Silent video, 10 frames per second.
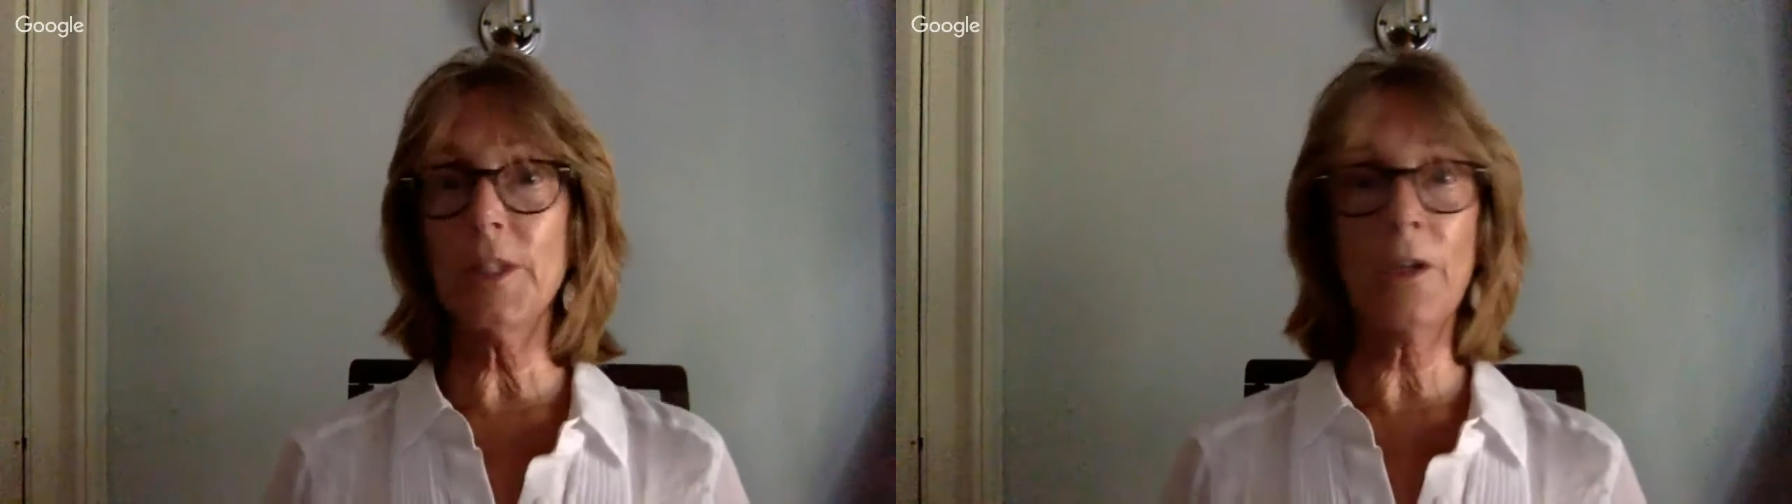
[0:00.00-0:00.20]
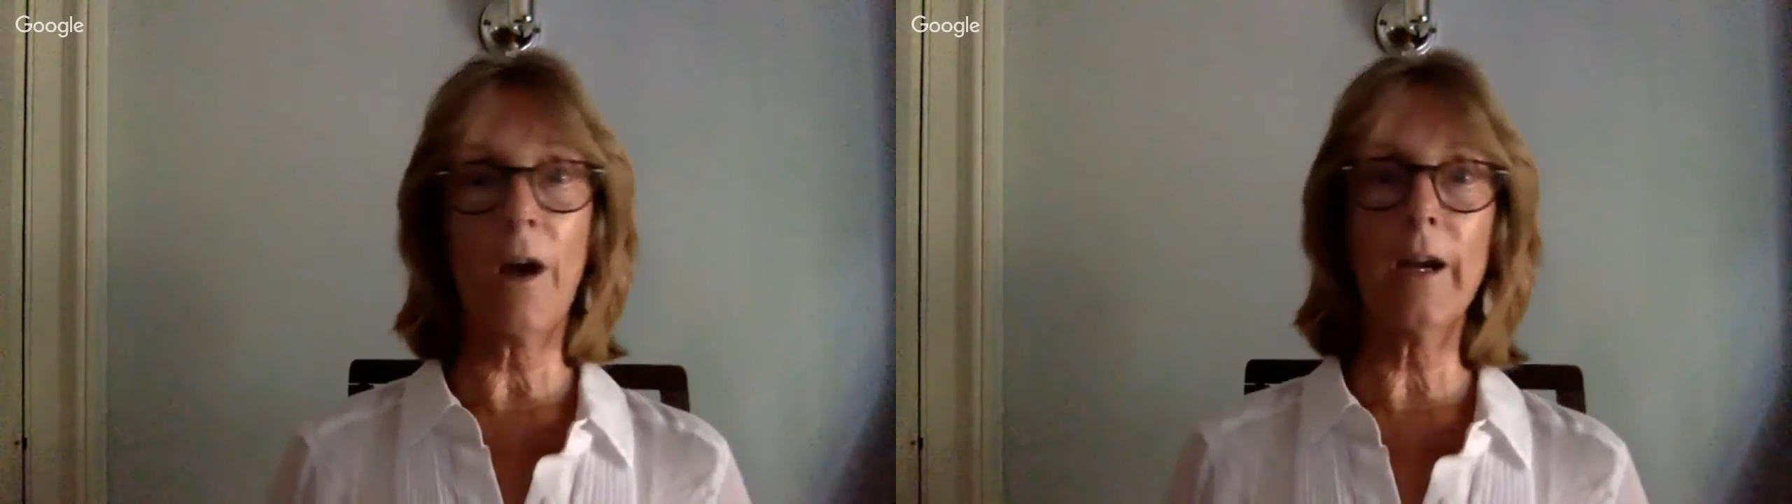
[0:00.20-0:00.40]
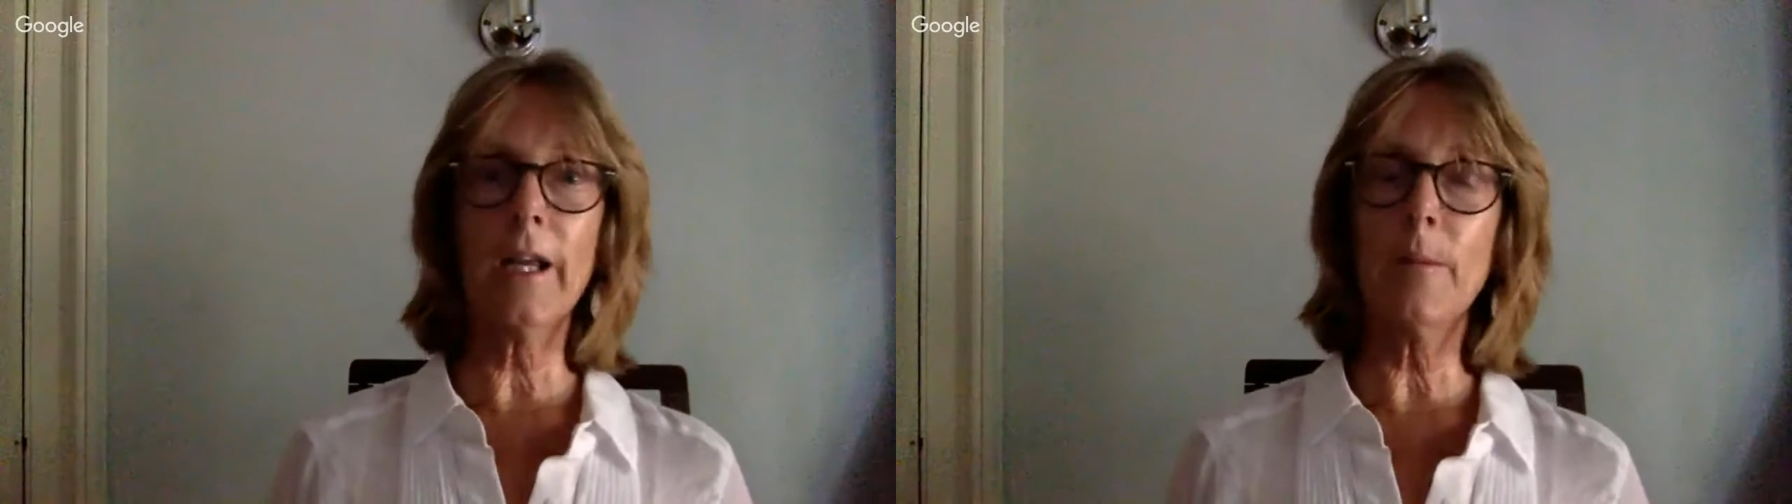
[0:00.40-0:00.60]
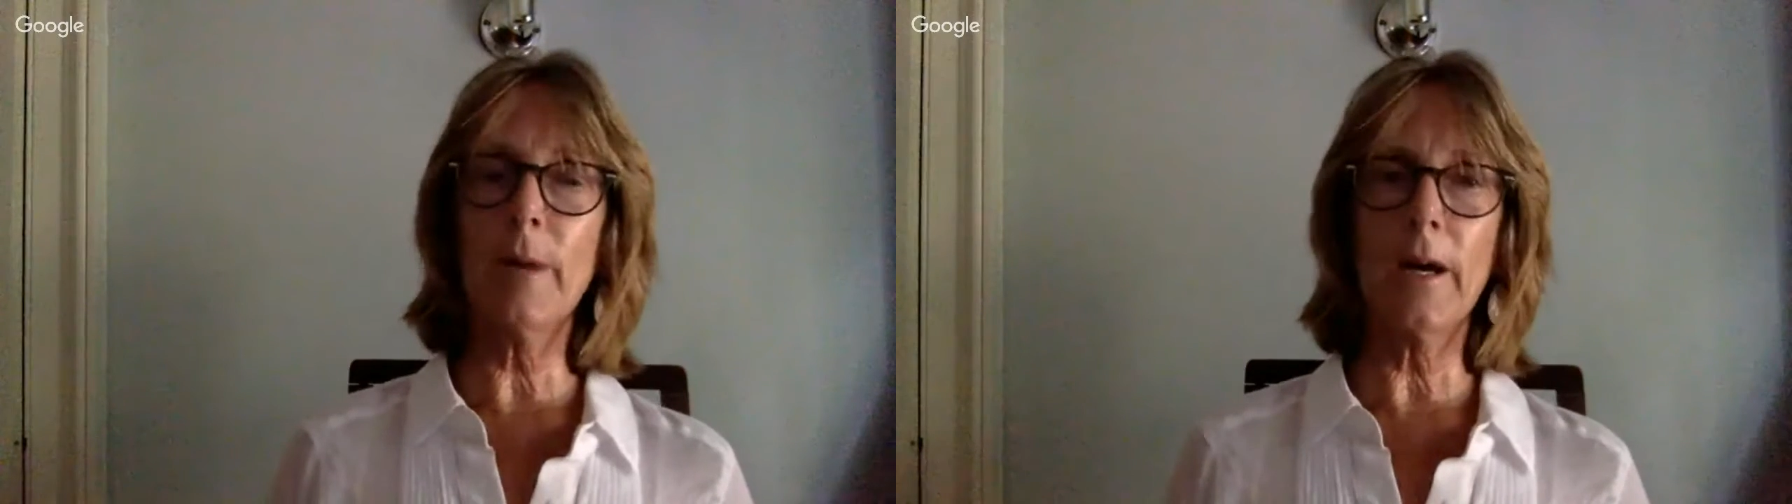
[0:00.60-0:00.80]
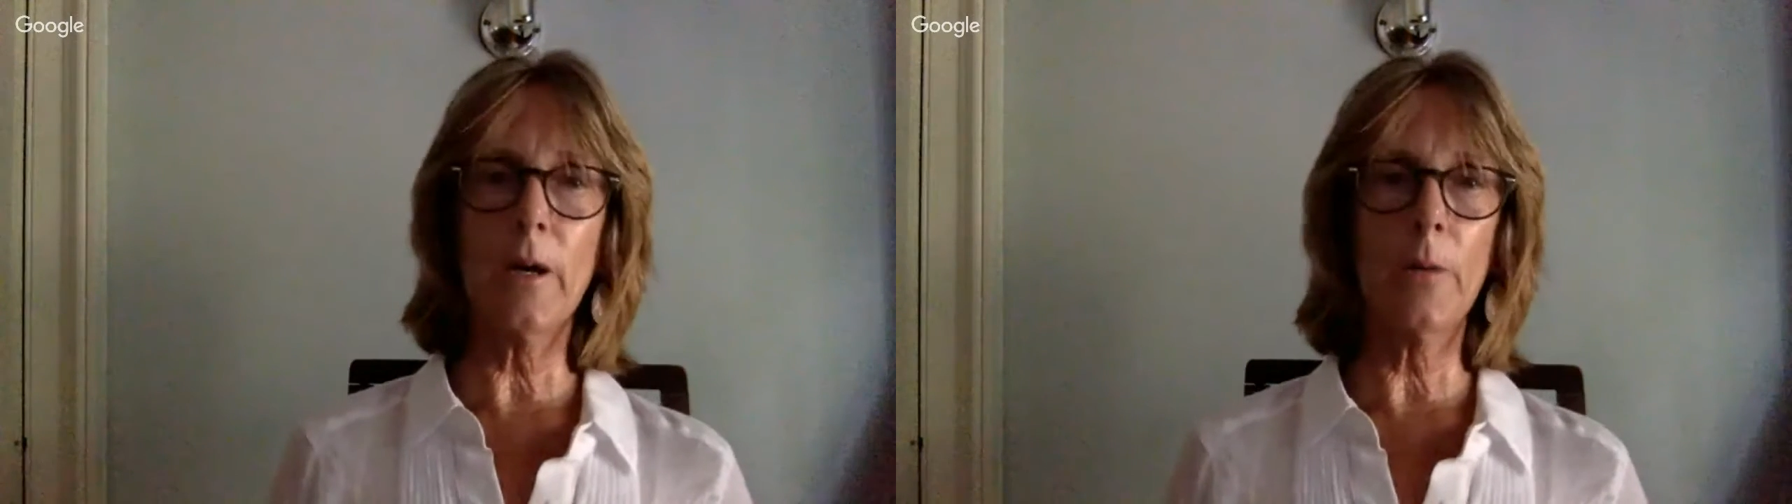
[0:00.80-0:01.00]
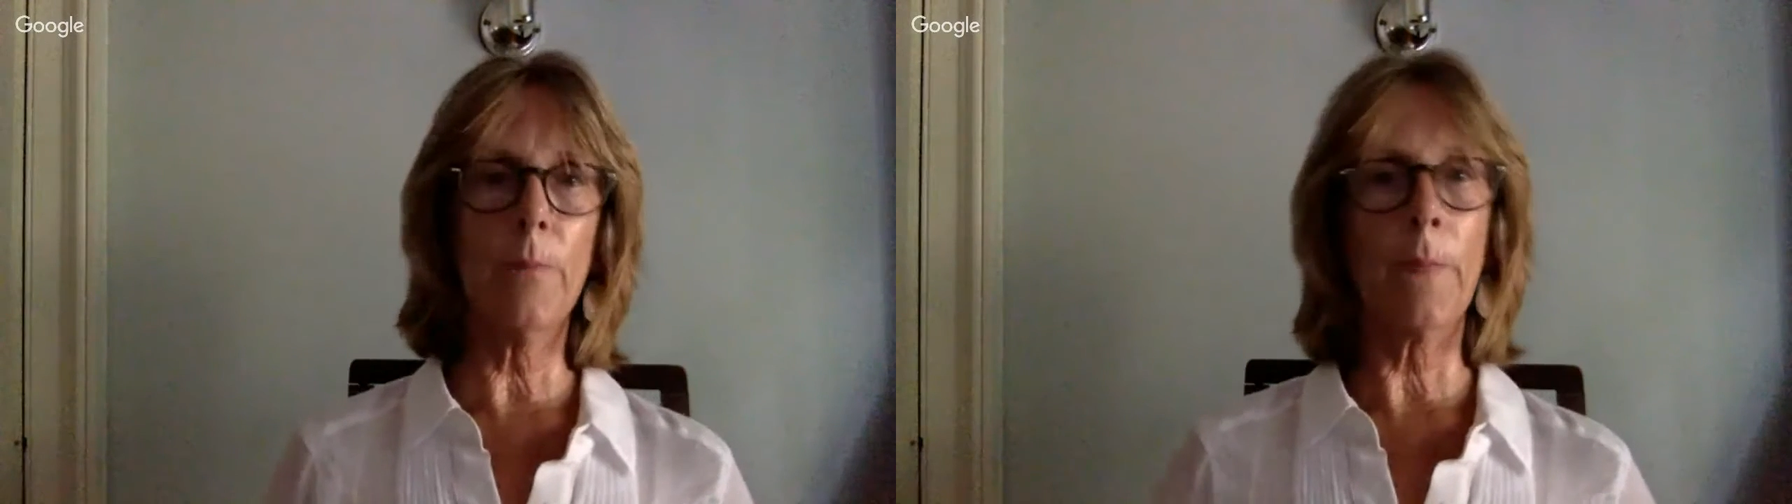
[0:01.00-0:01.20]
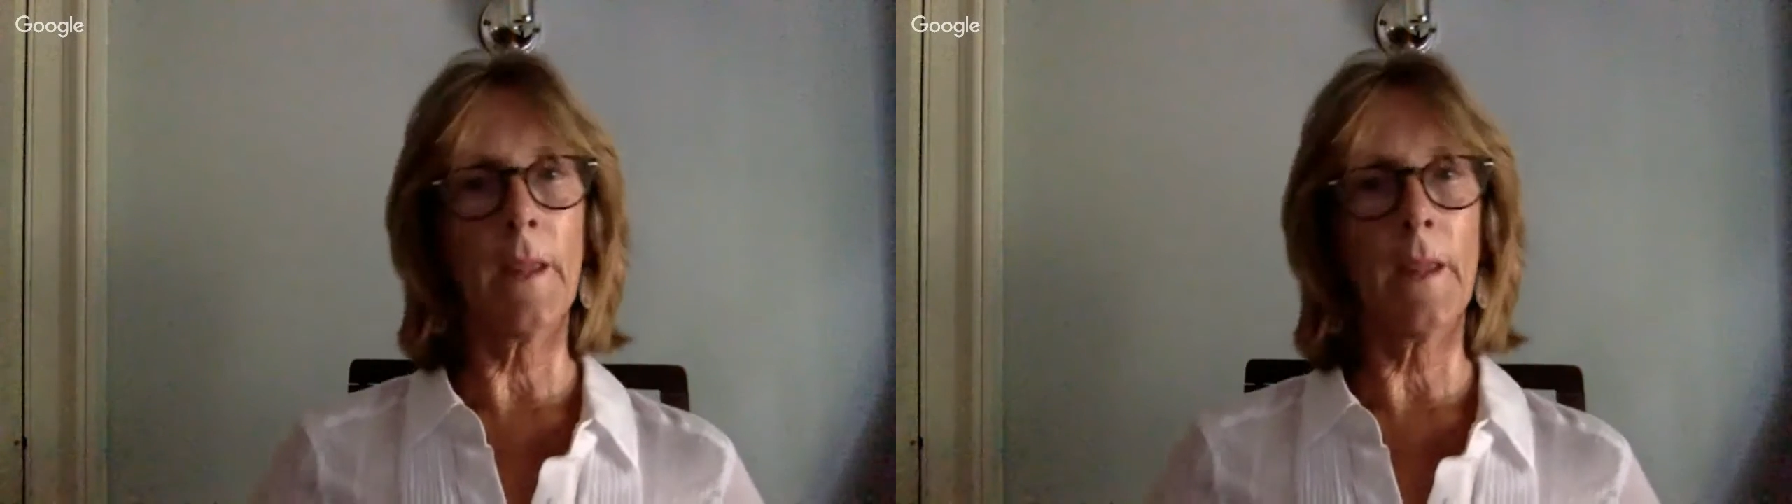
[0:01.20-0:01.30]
talking about